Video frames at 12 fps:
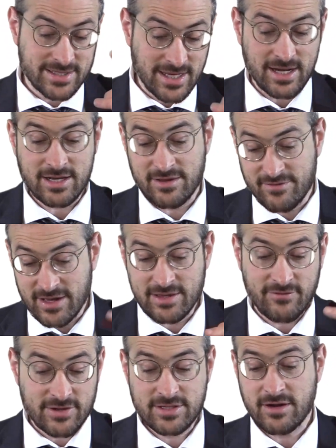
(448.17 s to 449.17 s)
Zaka, Levad,
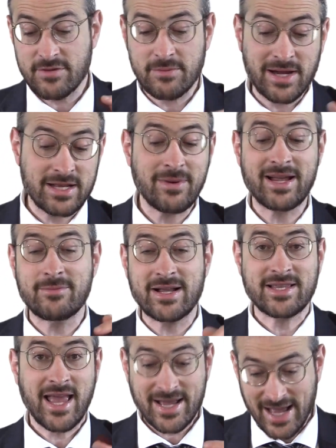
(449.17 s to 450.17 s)
Levain Shchara, he
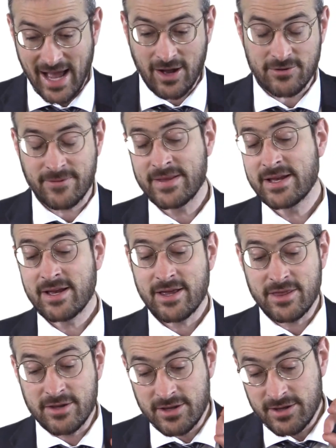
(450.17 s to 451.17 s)
might take out
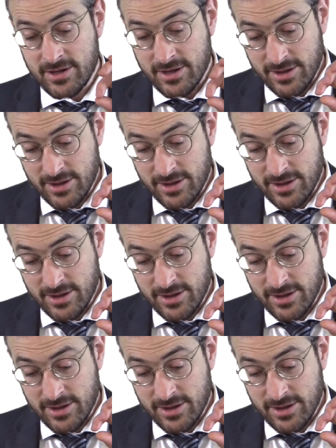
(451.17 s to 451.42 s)
the,